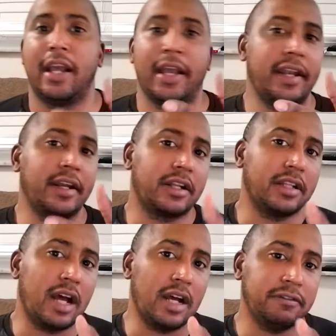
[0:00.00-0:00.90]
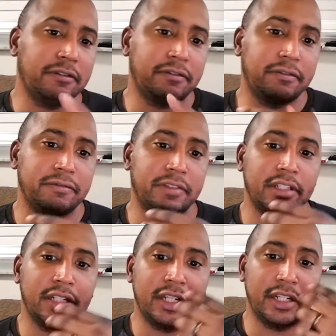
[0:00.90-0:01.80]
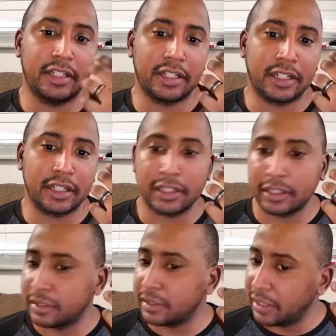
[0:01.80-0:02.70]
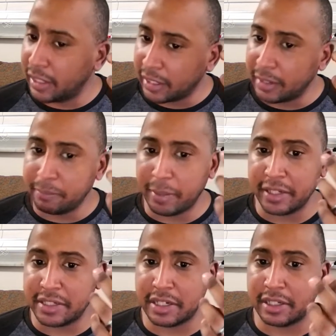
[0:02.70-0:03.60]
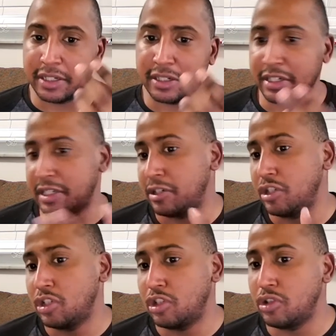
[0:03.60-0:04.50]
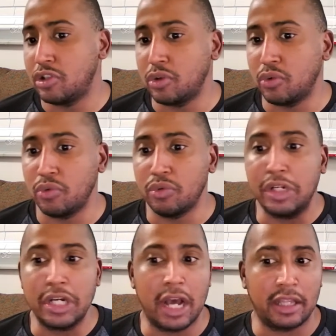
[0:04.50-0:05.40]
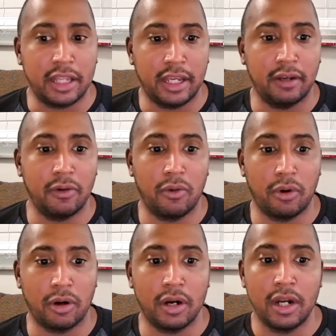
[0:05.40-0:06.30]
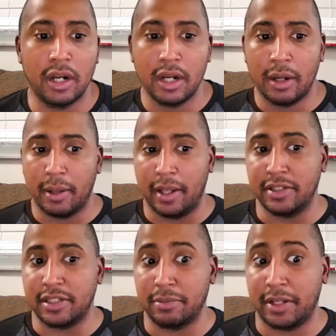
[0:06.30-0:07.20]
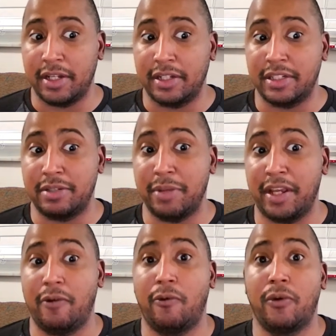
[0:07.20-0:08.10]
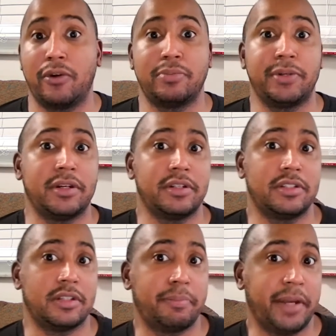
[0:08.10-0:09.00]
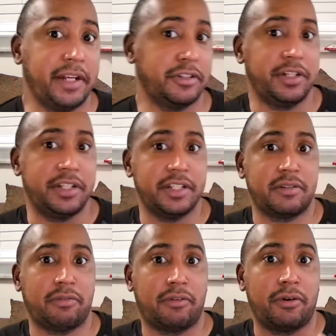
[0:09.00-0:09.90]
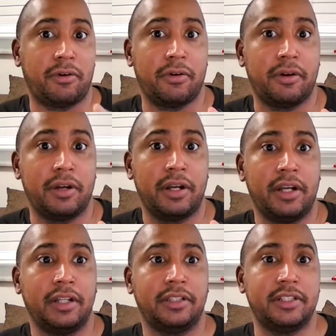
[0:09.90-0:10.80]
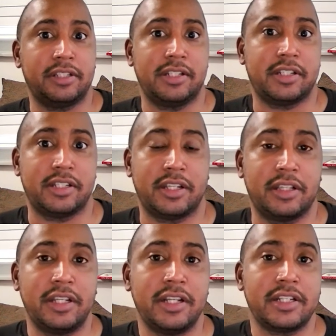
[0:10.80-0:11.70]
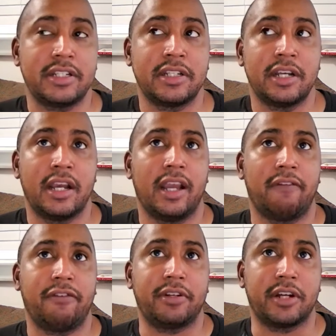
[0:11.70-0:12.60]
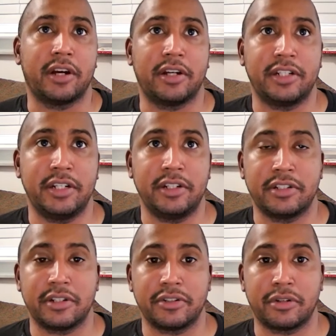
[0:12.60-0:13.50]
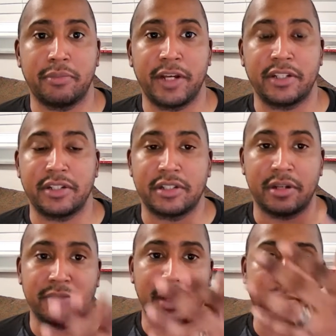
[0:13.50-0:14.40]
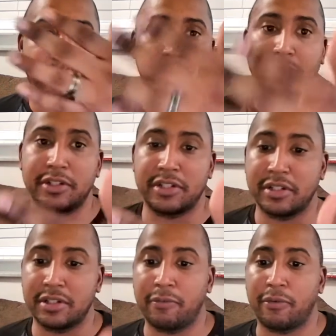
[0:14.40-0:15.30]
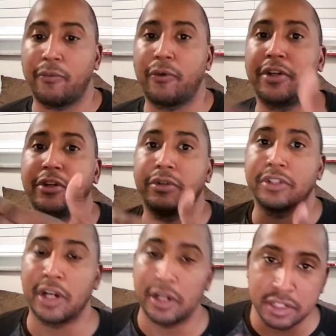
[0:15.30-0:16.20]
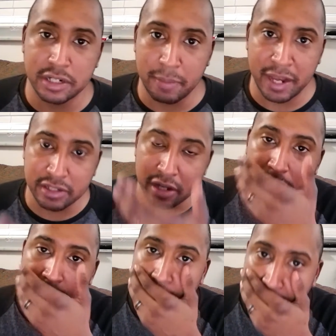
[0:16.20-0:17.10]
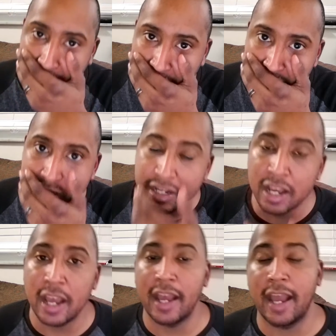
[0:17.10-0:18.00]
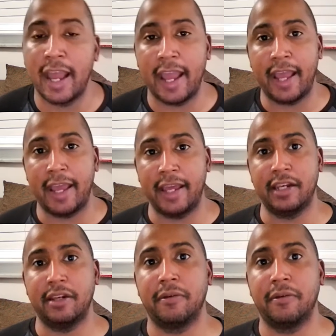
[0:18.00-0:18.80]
In the cloth, it can basically just do nothing, or in some cases make it worse because it's a petri dish for diseases. At least if you're touching the surgical mask, there's some type of filter system from when you're touching the mask on your face and